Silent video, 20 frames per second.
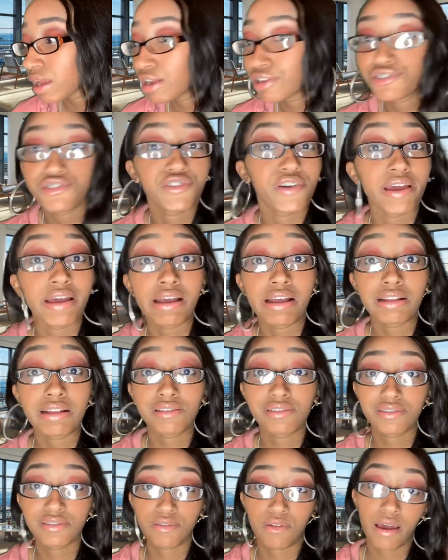
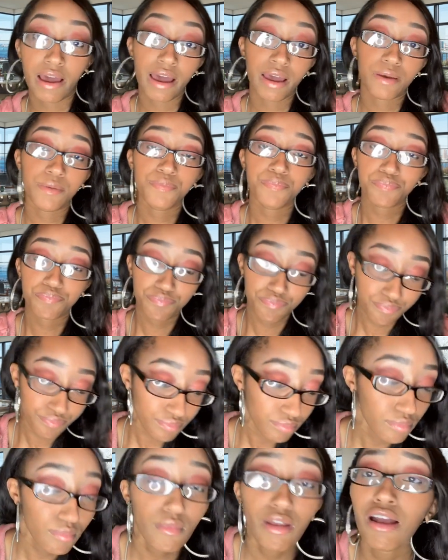Dreads, okay?
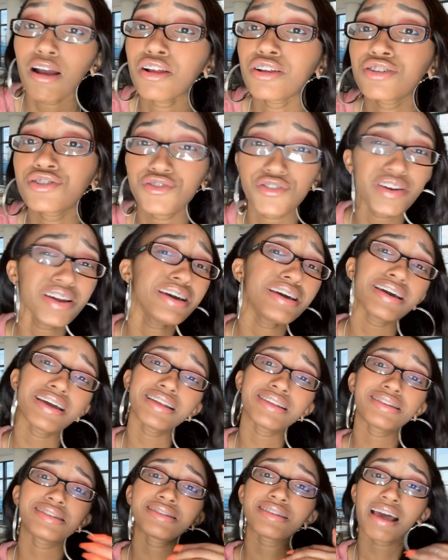
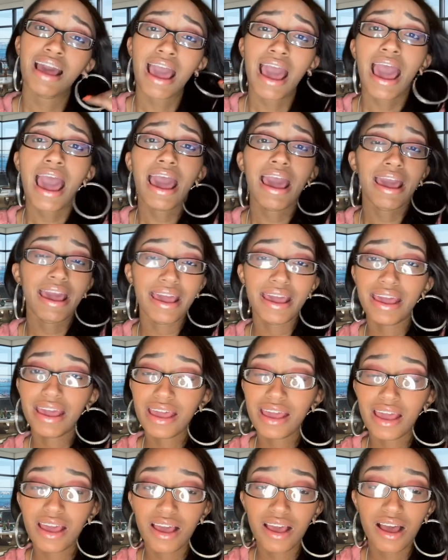Dreads,
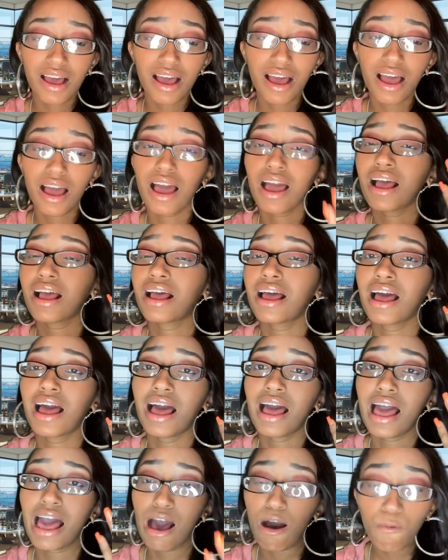he
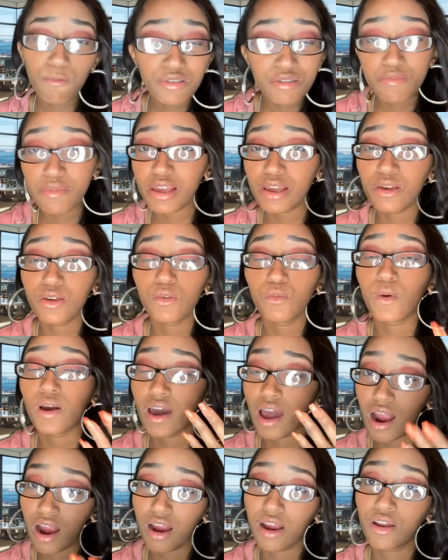helps me with
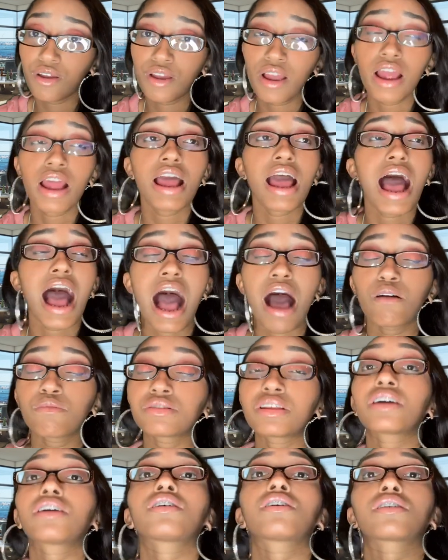her. I was
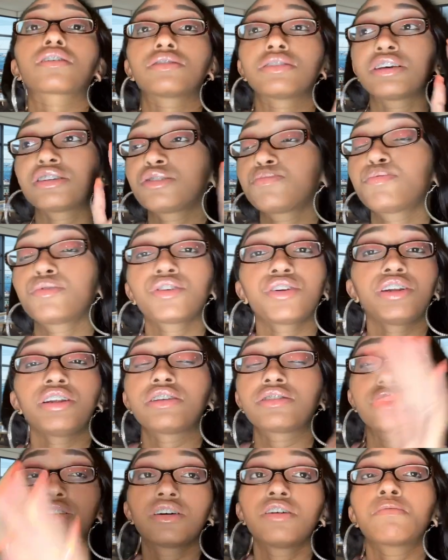like, let's put her in
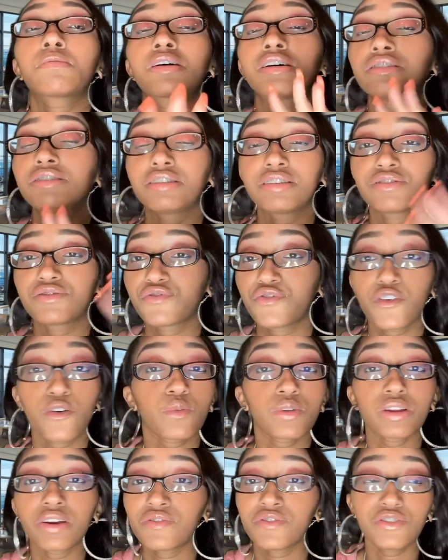a tub because for
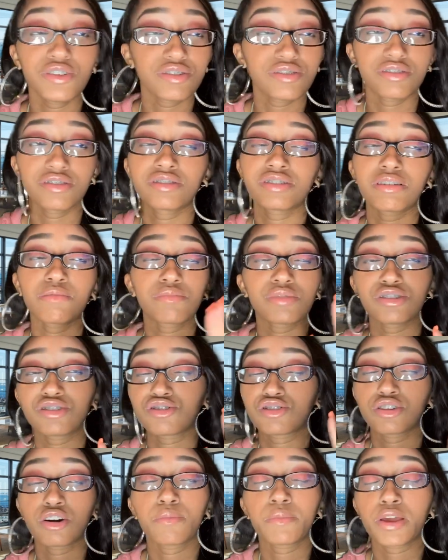whatever reason, something
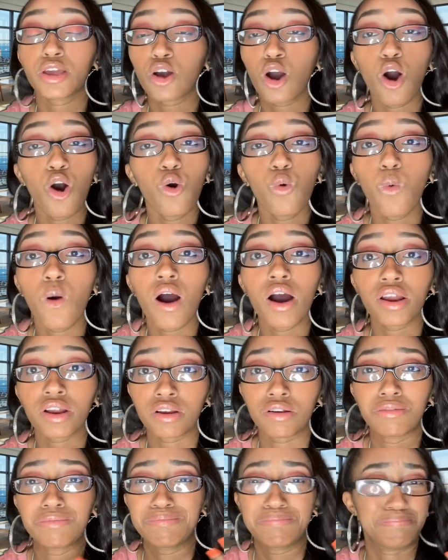just told me cold water.